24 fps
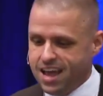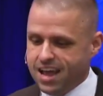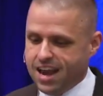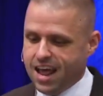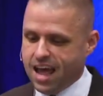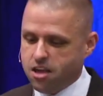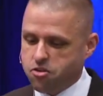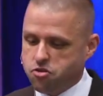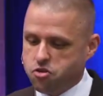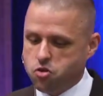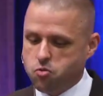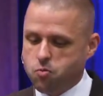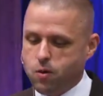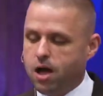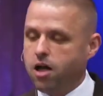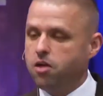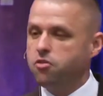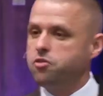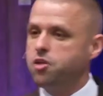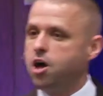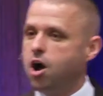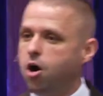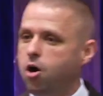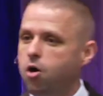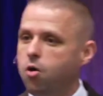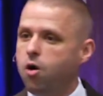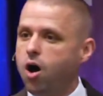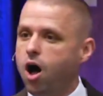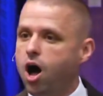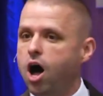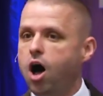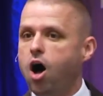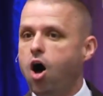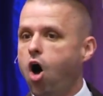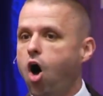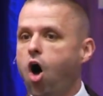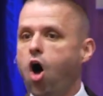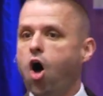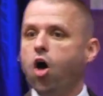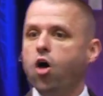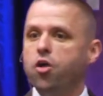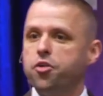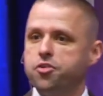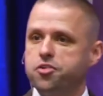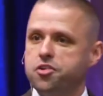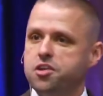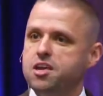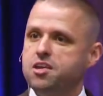And as you well know,
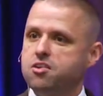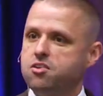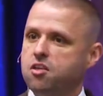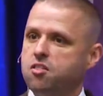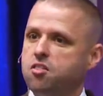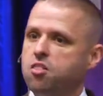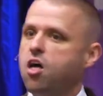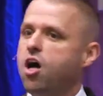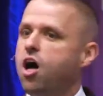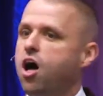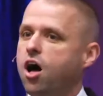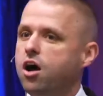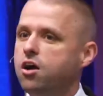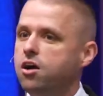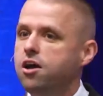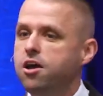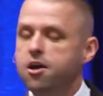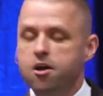all season long,